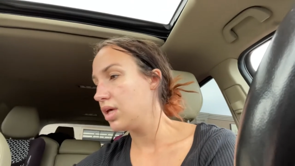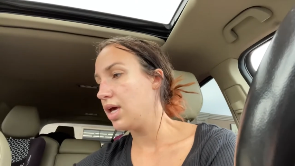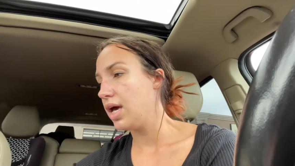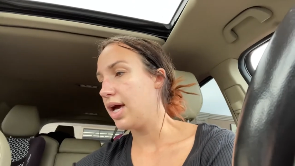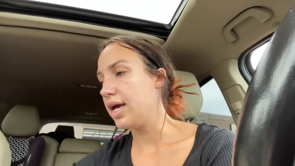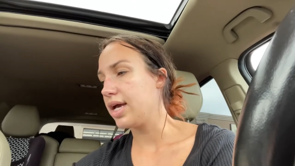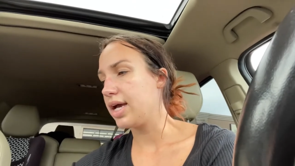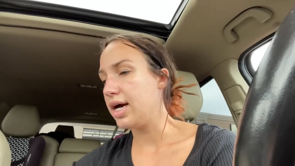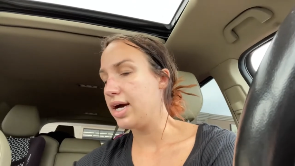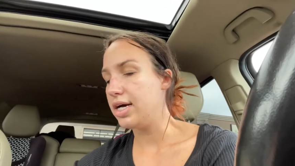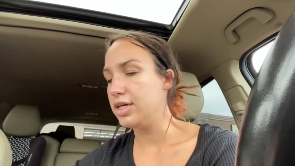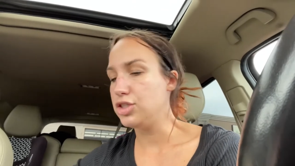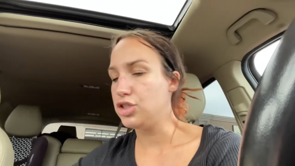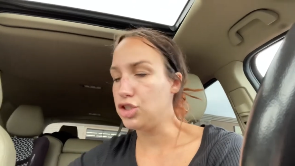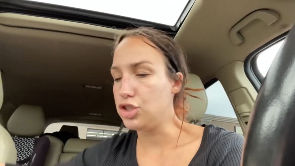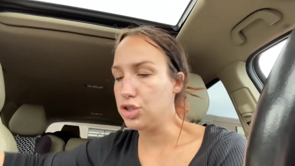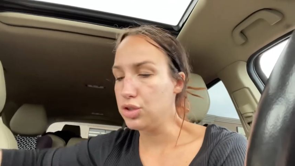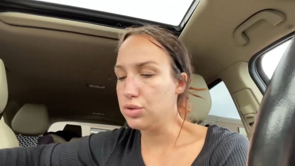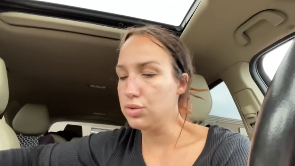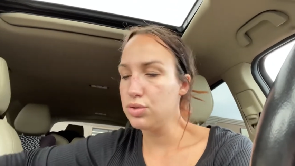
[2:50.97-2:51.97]
I got
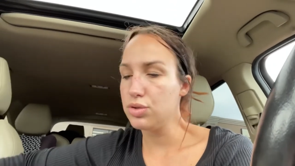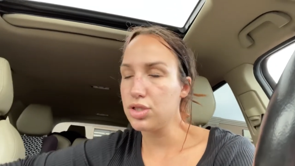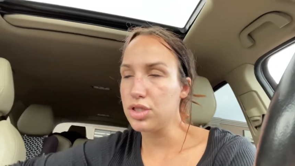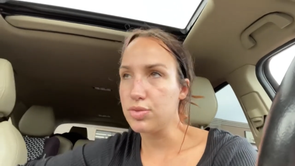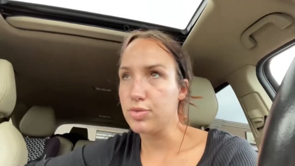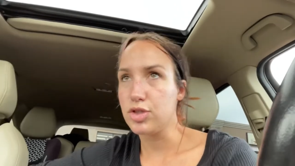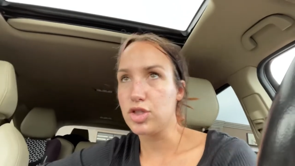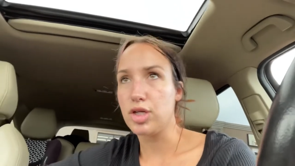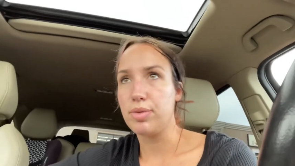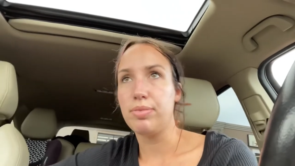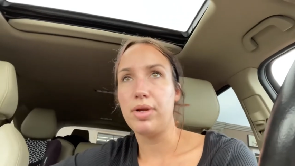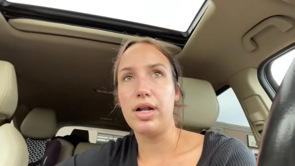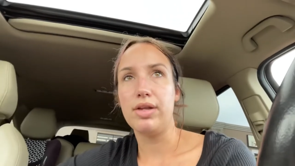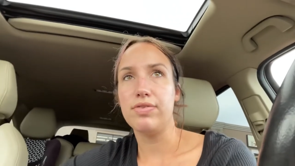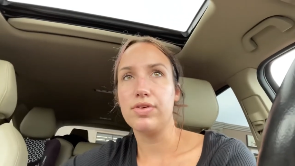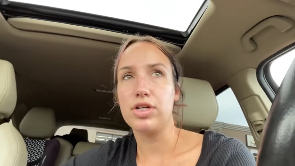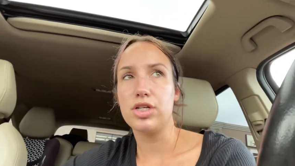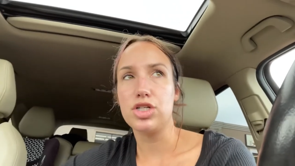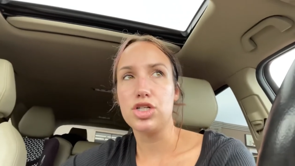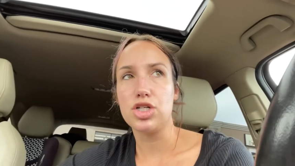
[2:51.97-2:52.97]
juice which I'm not
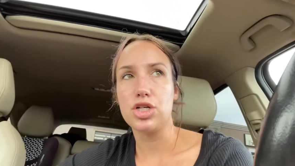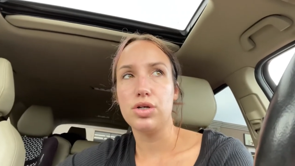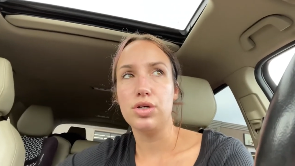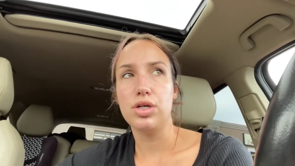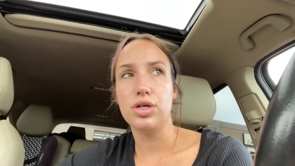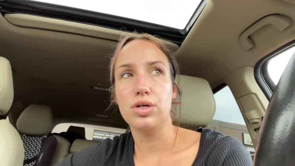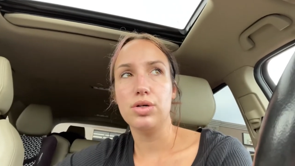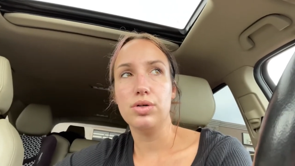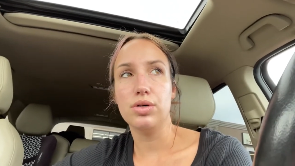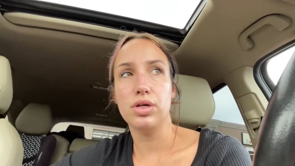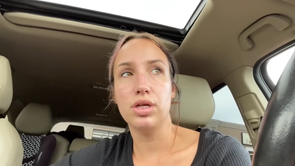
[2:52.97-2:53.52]
even going to show you